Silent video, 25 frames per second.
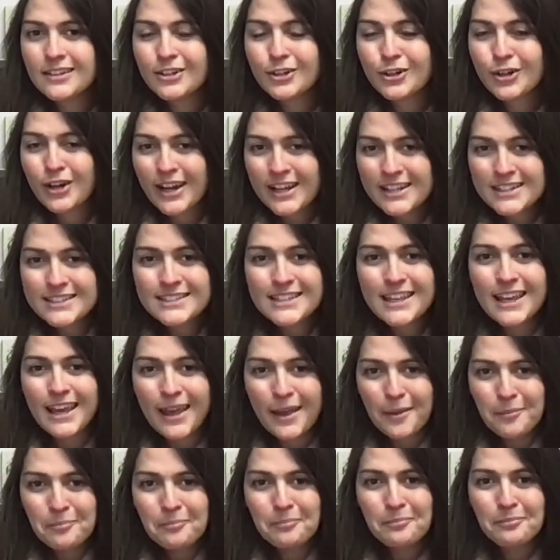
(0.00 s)
Christ
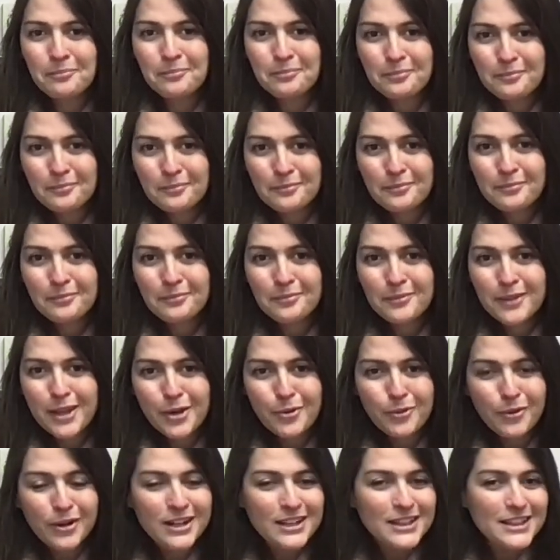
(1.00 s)
came.
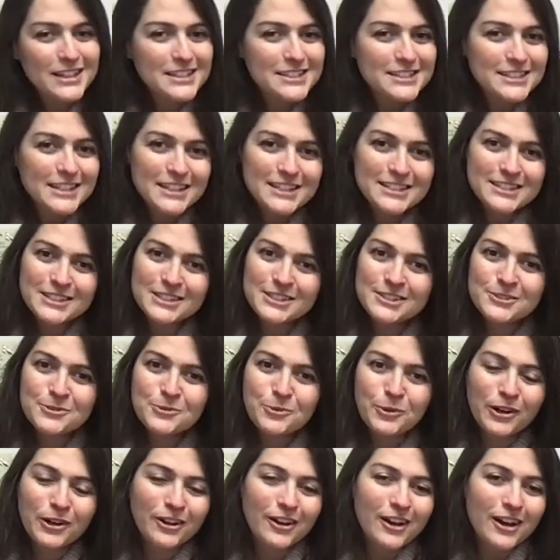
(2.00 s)
We're in the
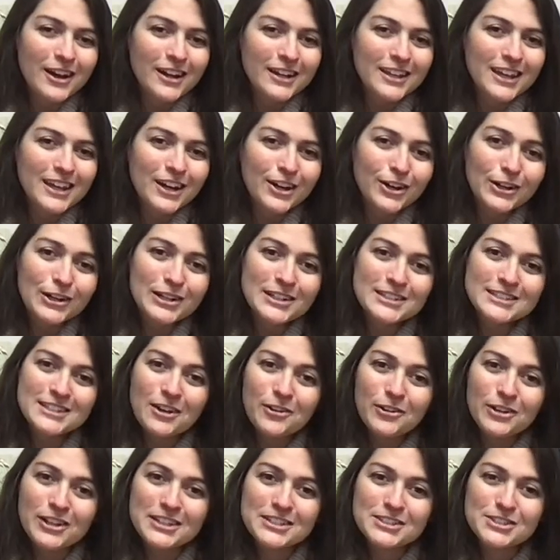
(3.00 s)
season where God carries
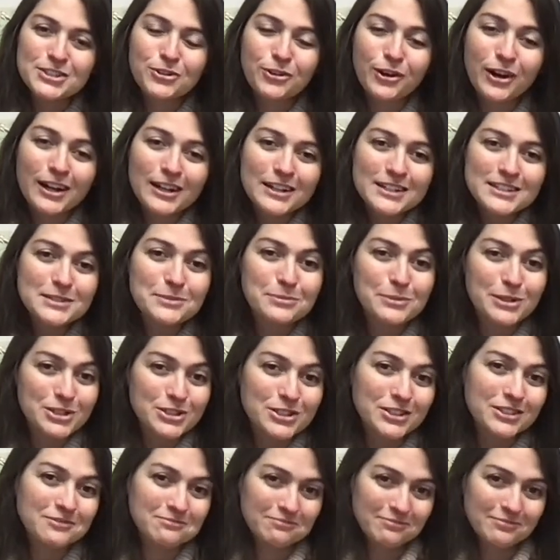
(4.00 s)
out his greatest
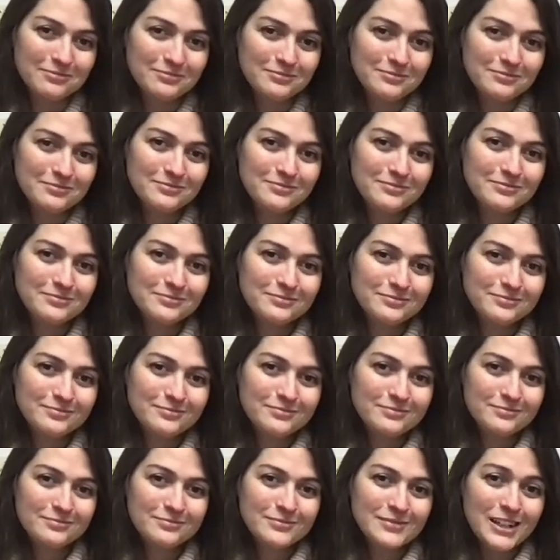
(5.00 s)
mission
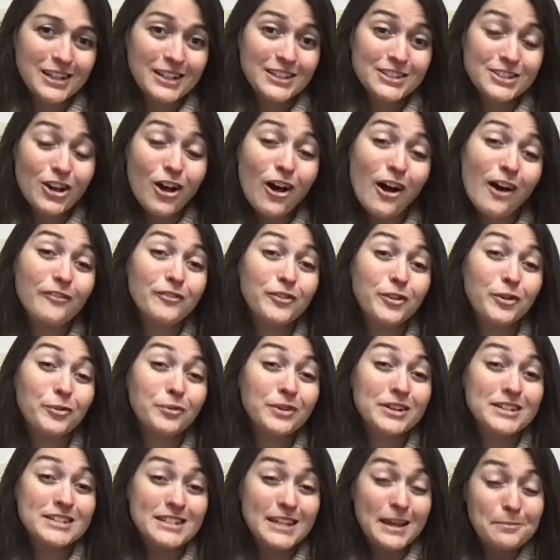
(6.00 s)
to offer
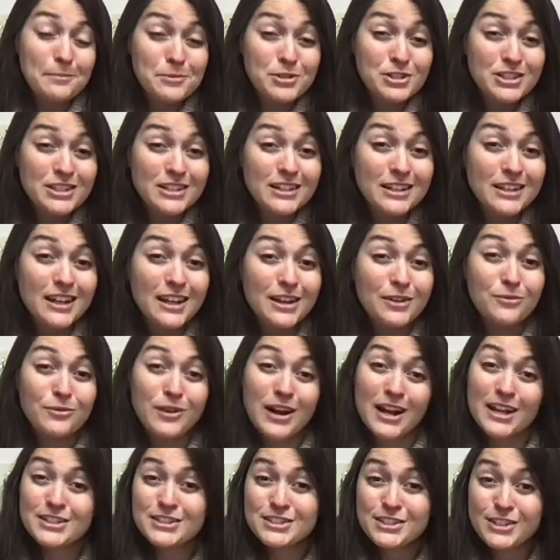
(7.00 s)
redemption and
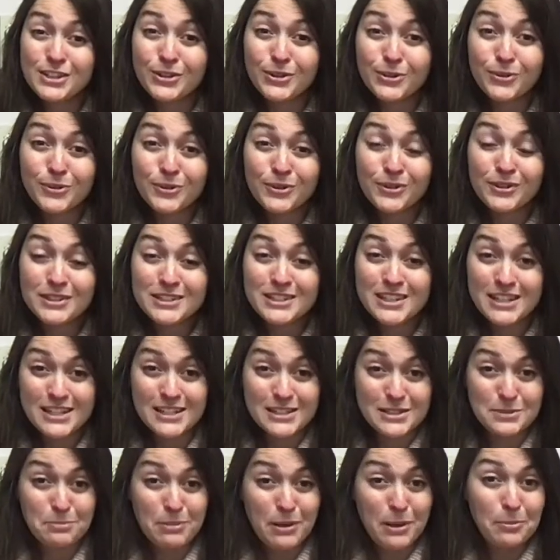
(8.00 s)
rescue to
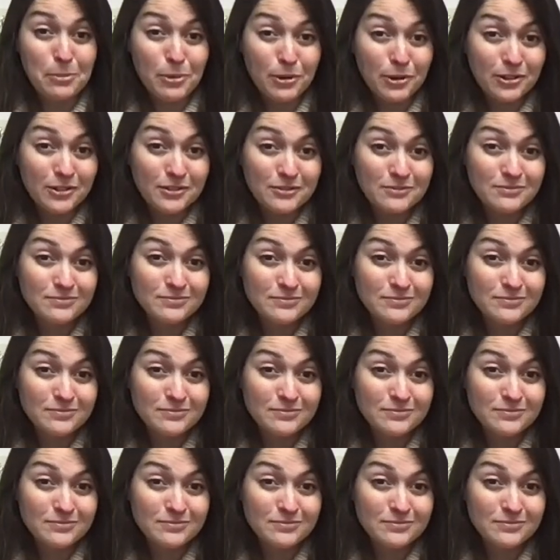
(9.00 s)
his people.